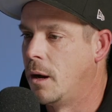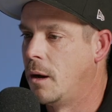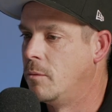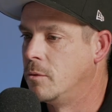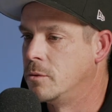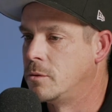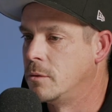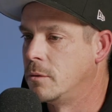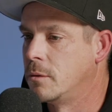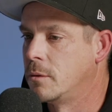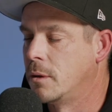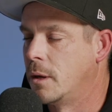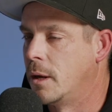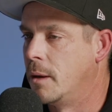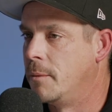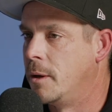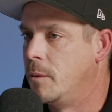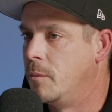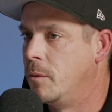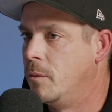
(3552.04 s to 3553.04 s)
wasn't. I
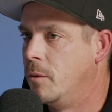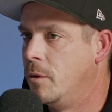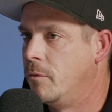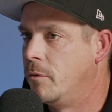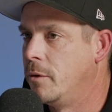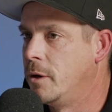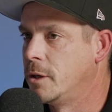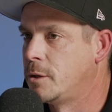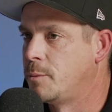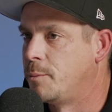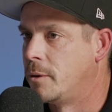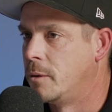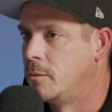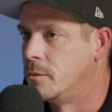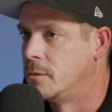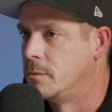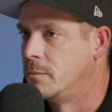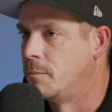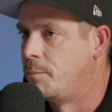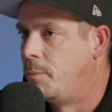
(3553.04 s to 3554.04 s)
mean, we weren't rich, but I
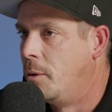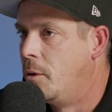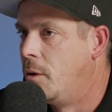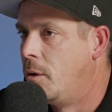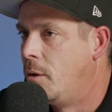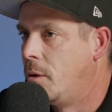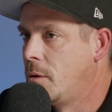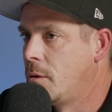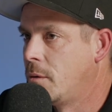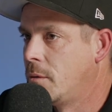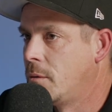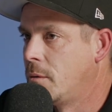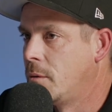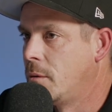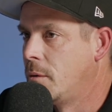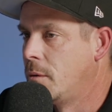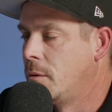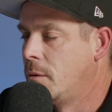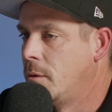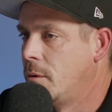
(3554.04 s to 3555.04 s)
wasn't poor. No,
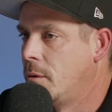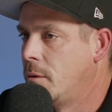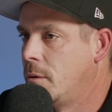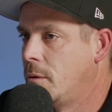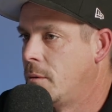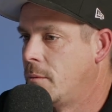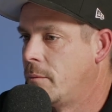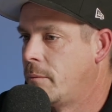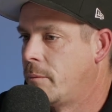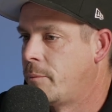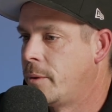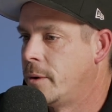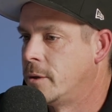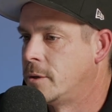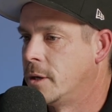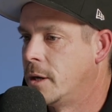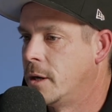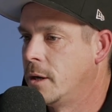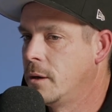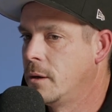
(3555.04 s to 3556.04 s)
per
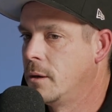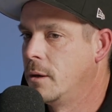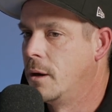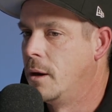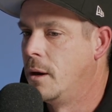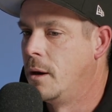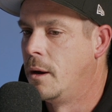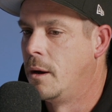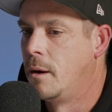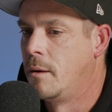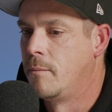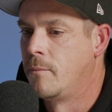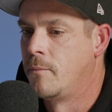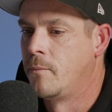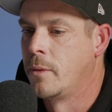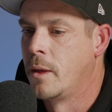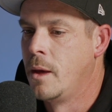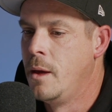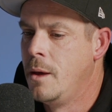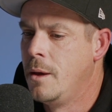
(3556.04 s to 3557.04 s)
se.
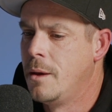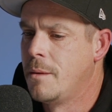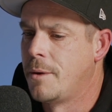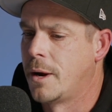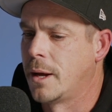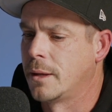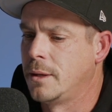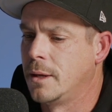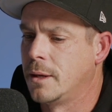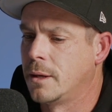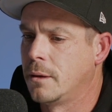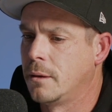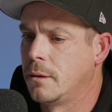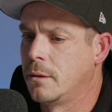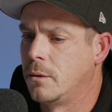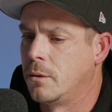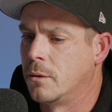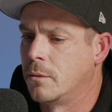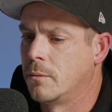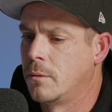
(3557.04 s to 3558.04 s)
Um, but I think
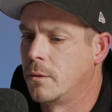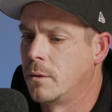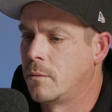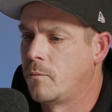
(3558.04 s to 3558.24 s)
you know